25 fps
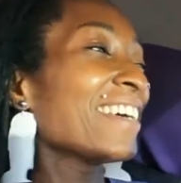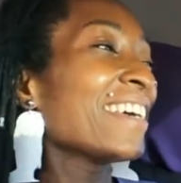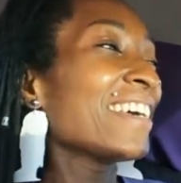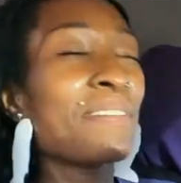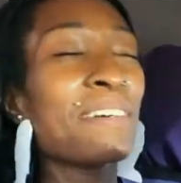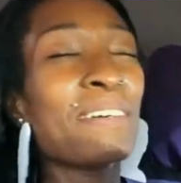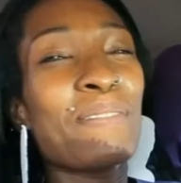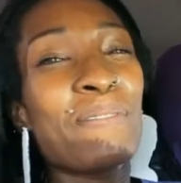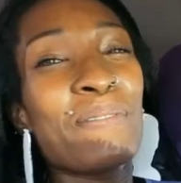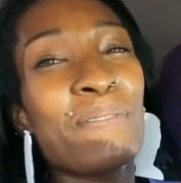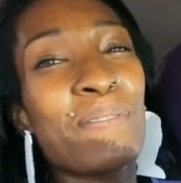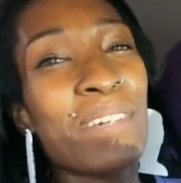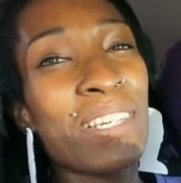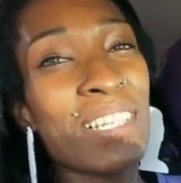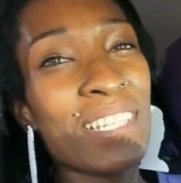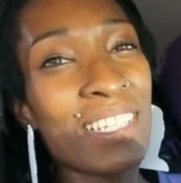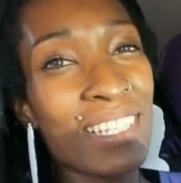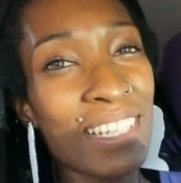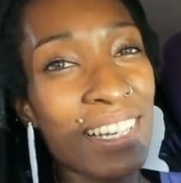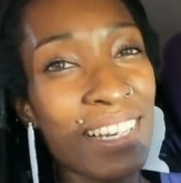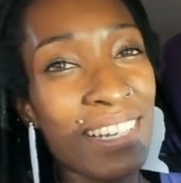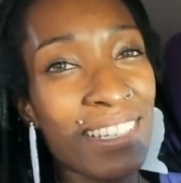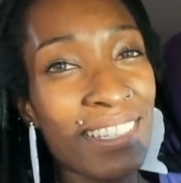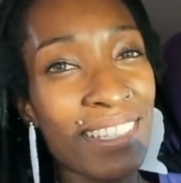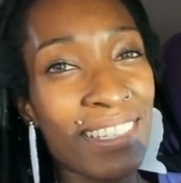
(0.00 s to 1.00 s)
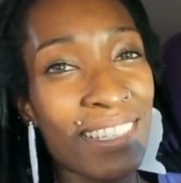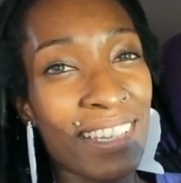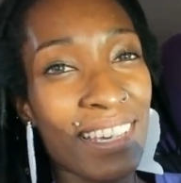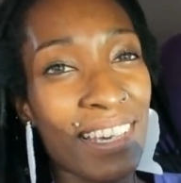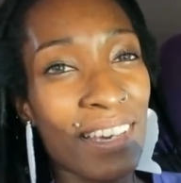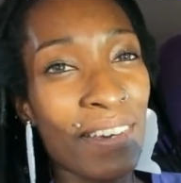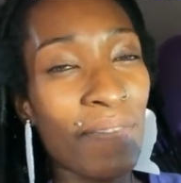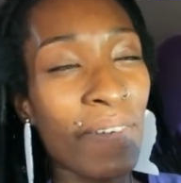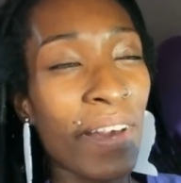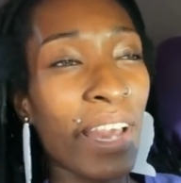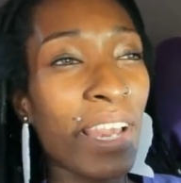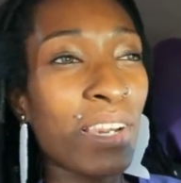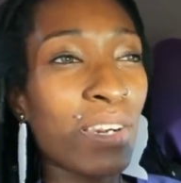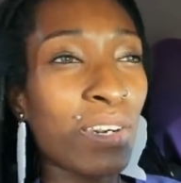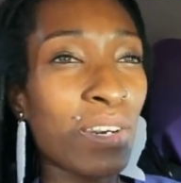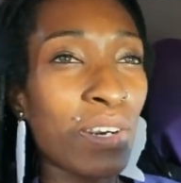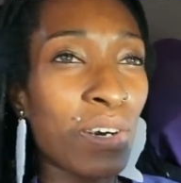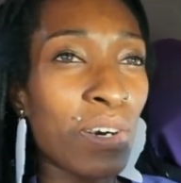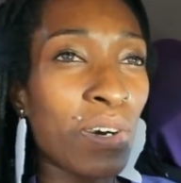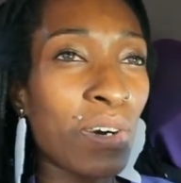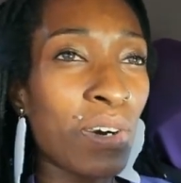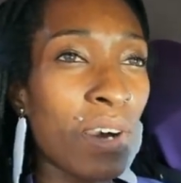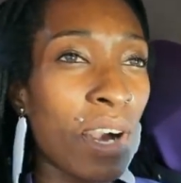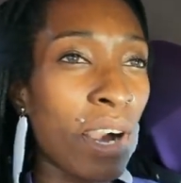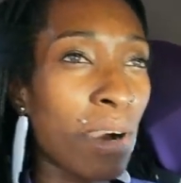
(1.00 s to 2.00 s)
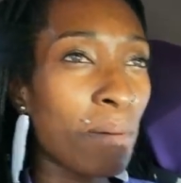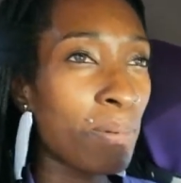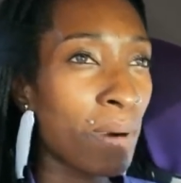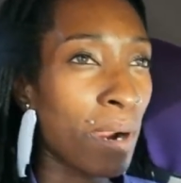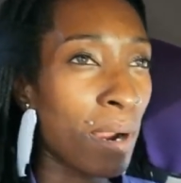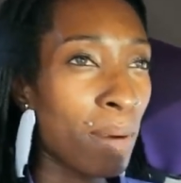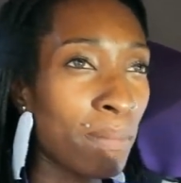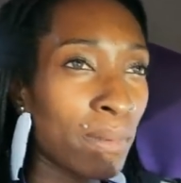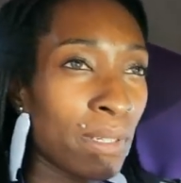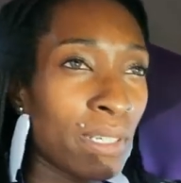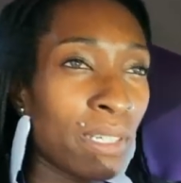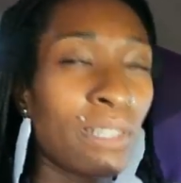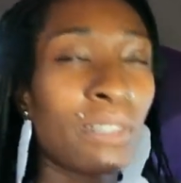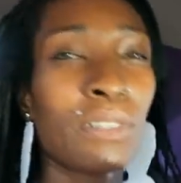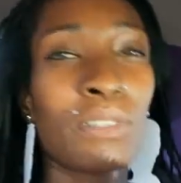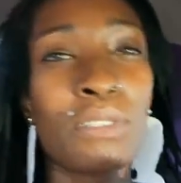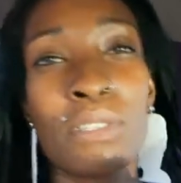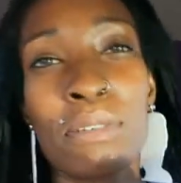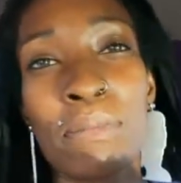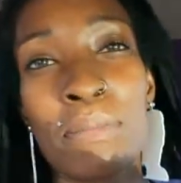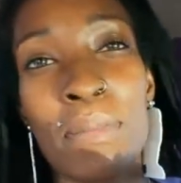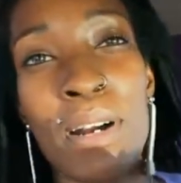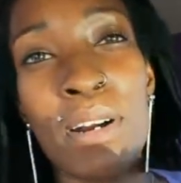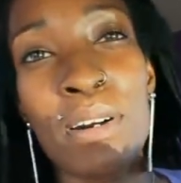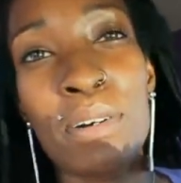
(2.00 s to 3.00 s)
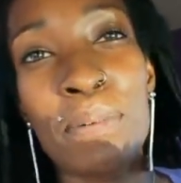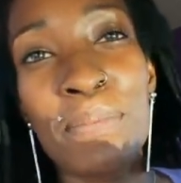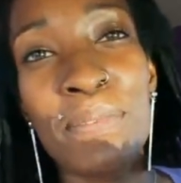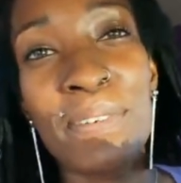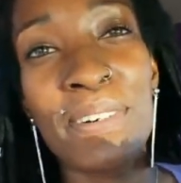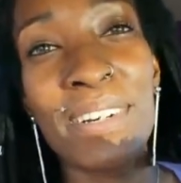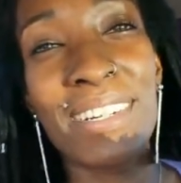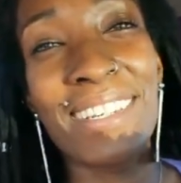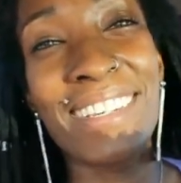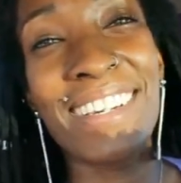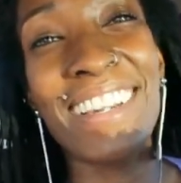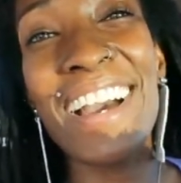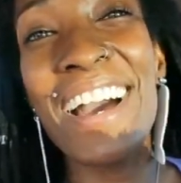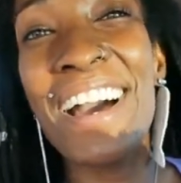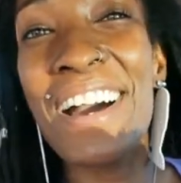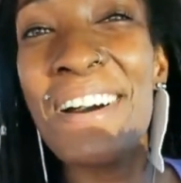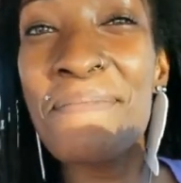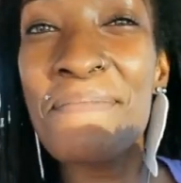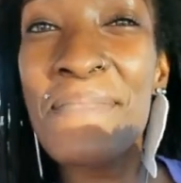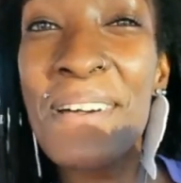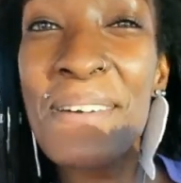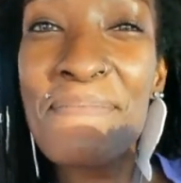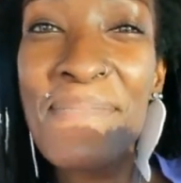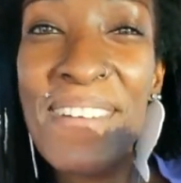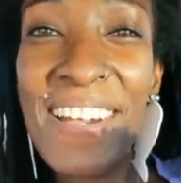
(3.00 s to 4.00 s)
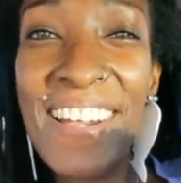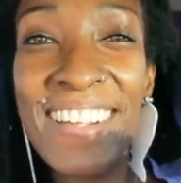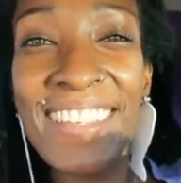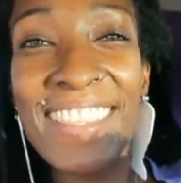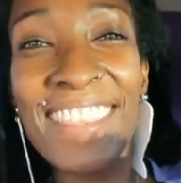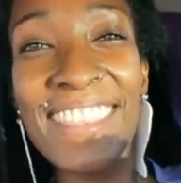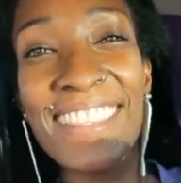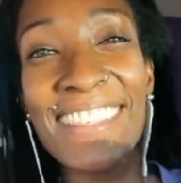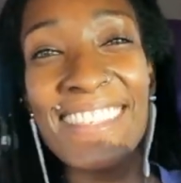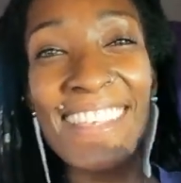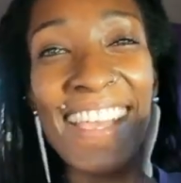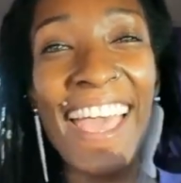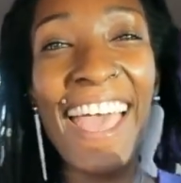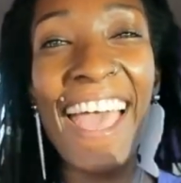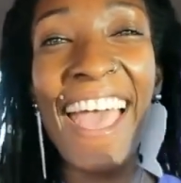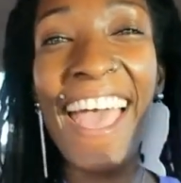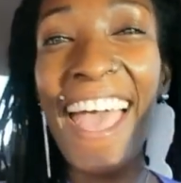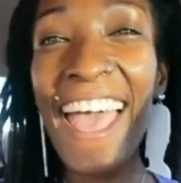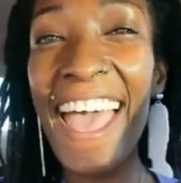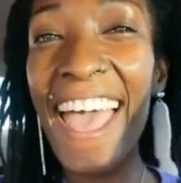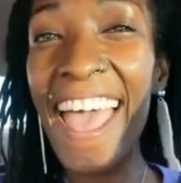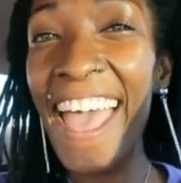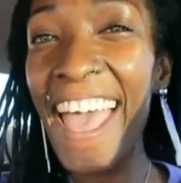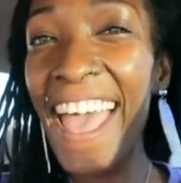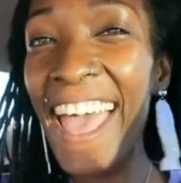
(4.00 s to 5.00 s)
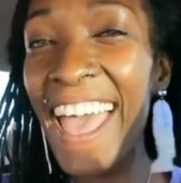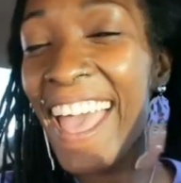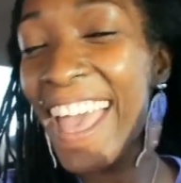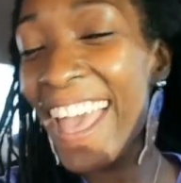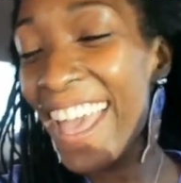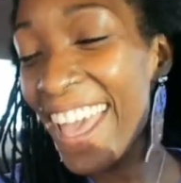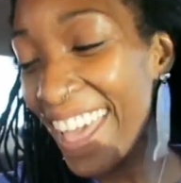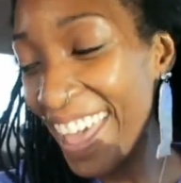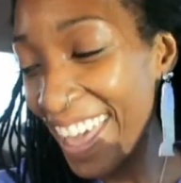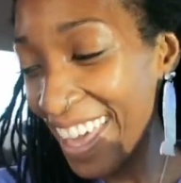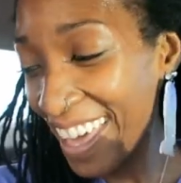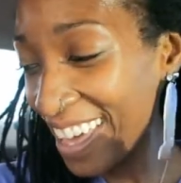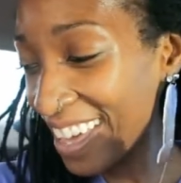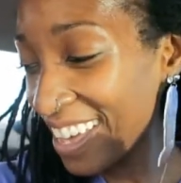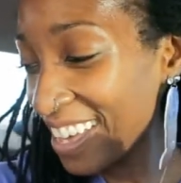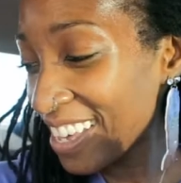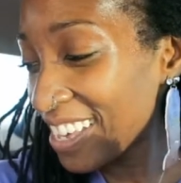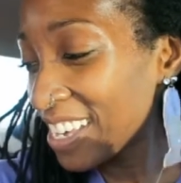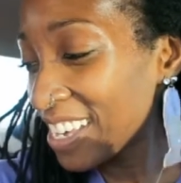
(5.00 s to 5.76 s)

But we shall see. If I go, I'll probably go tomorrow morning on my birthday.